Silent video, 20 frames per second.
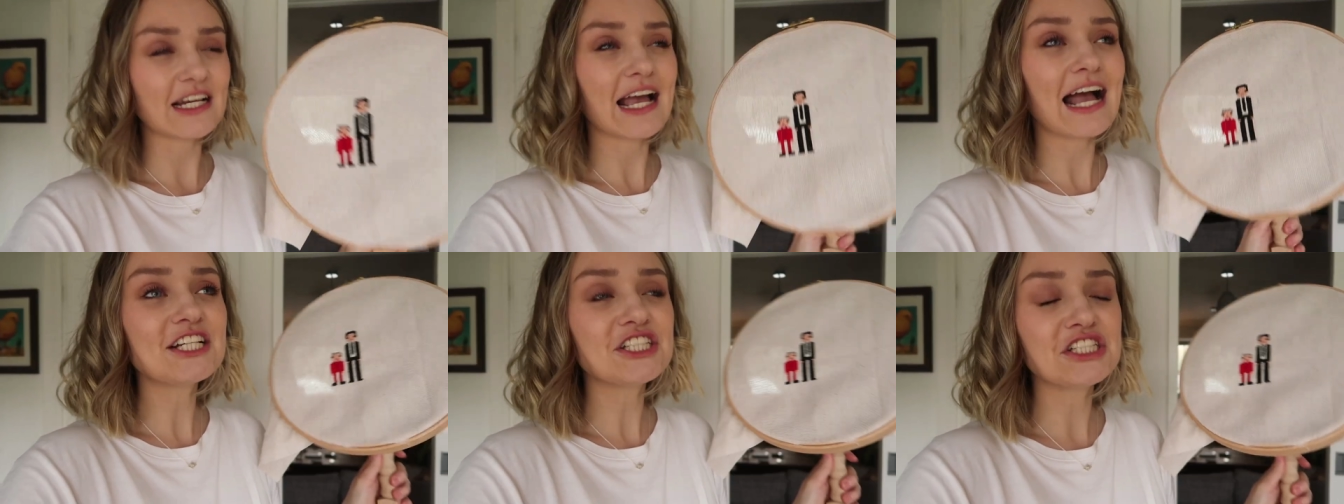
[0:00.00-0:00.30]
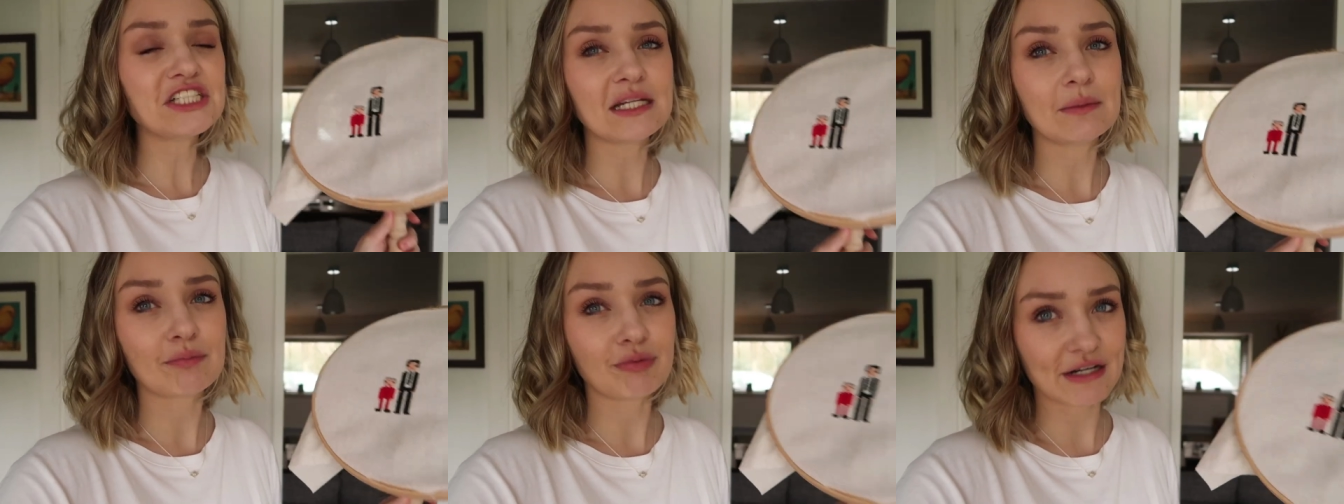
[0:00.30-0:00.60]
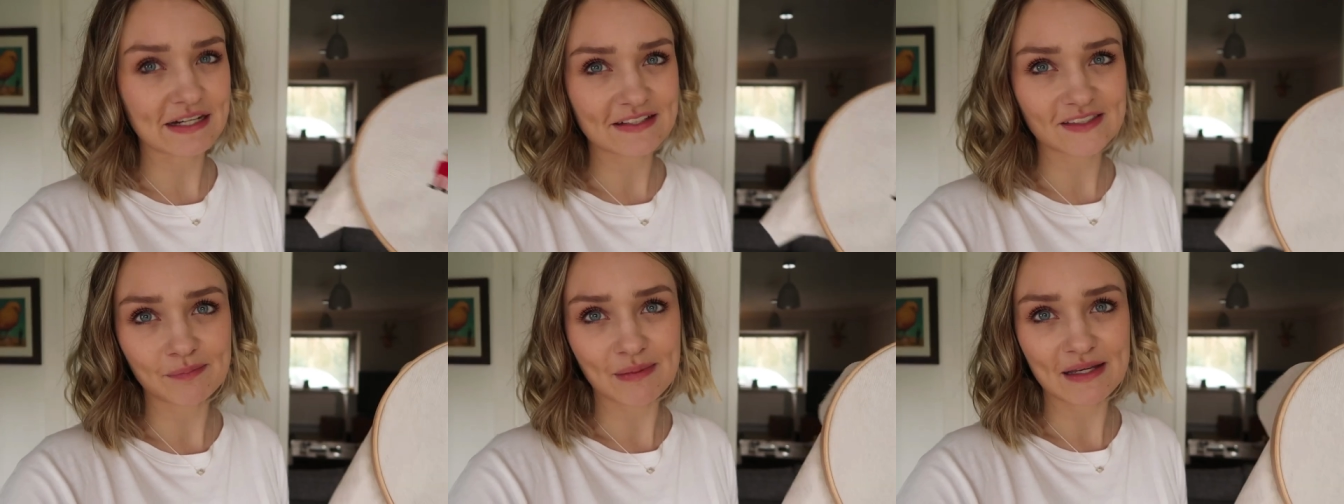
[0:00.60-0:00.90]
I actually did a
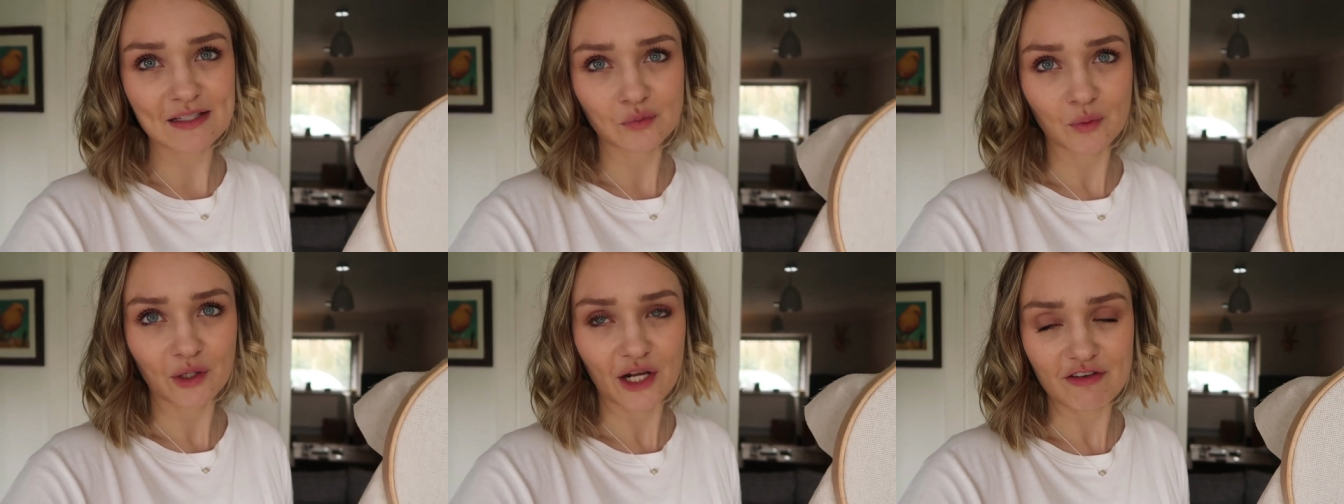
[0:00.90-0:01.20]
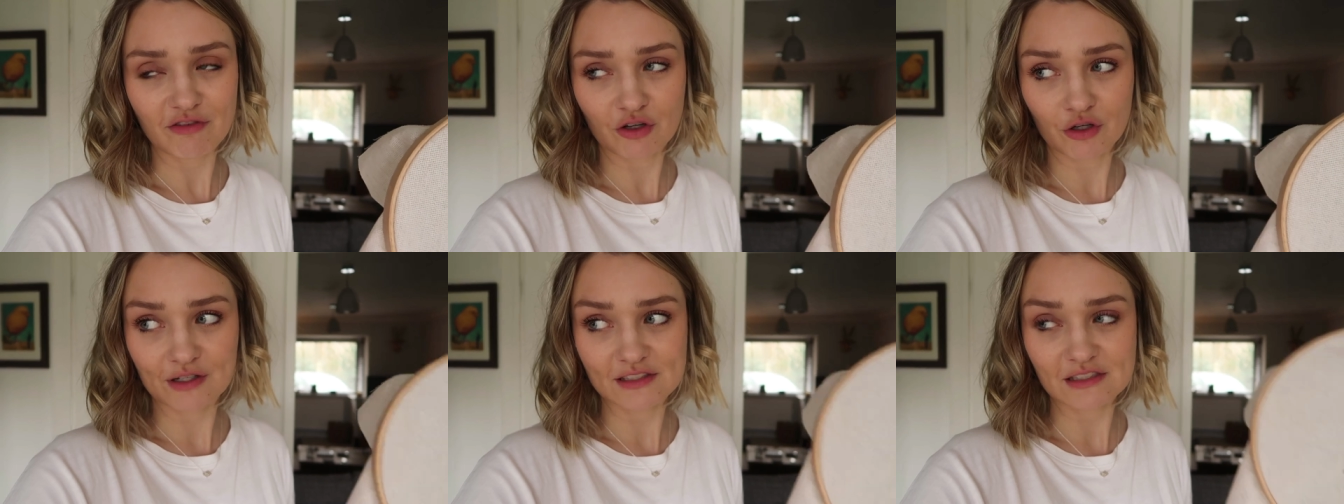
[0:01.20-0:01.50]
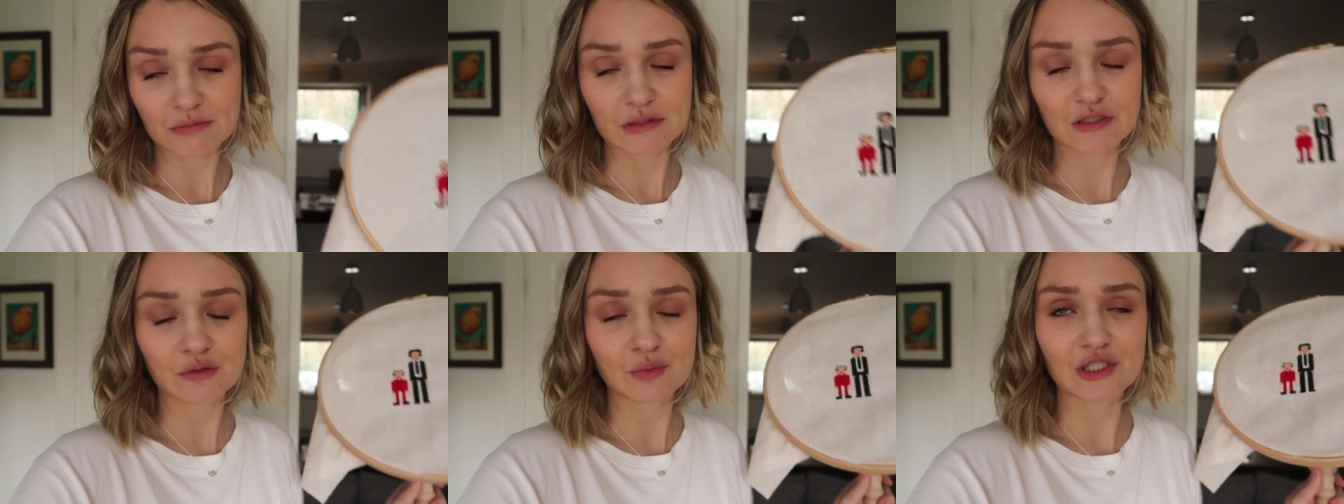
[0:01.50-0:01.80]
Britney Spears one over
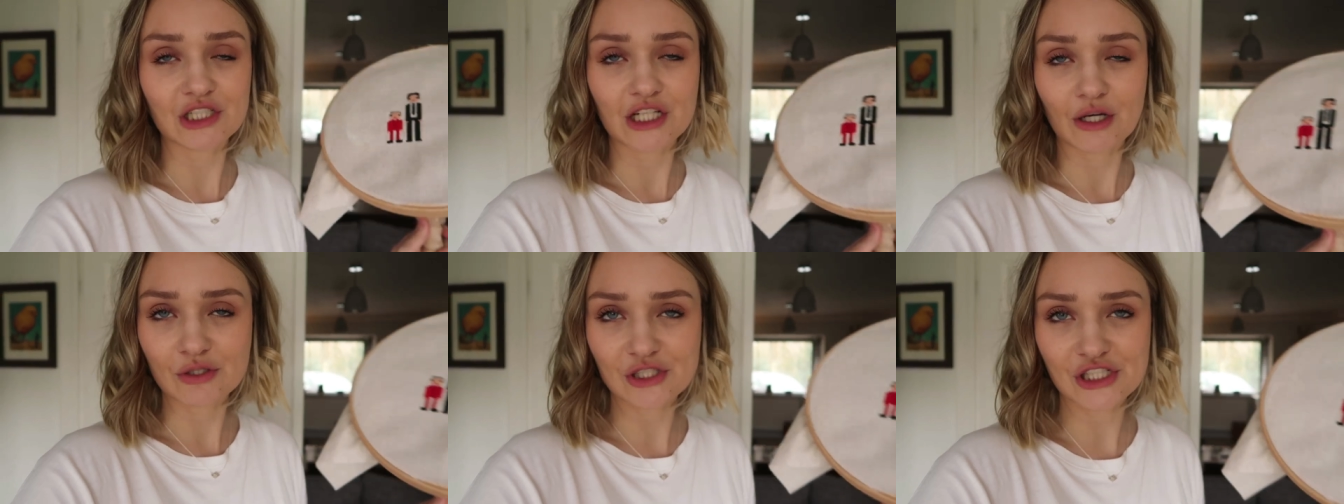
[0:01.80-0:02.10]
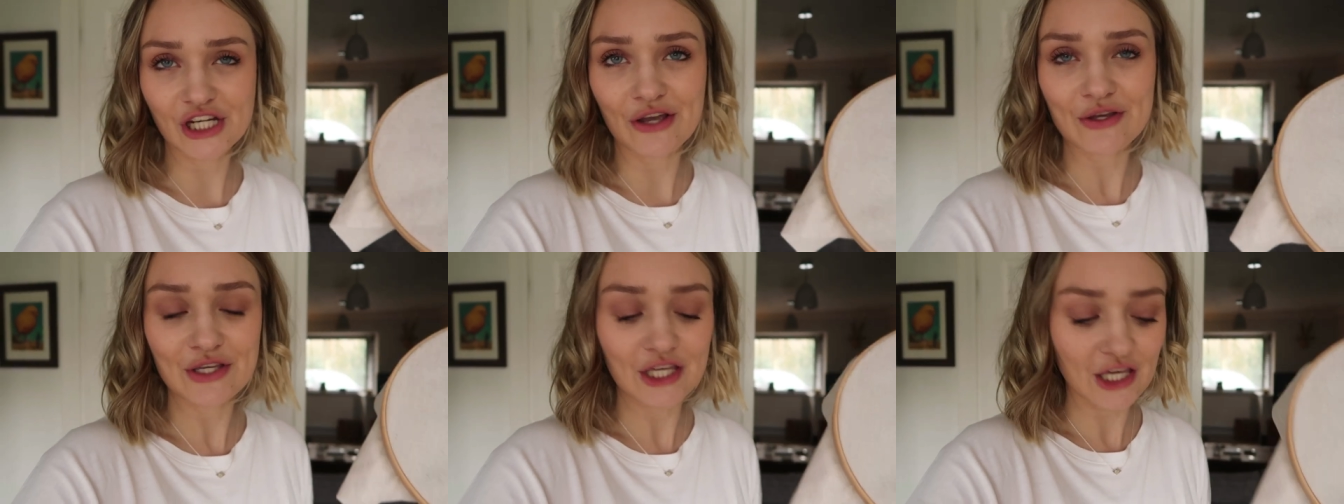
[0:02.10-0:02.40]
Christmas, which I'll show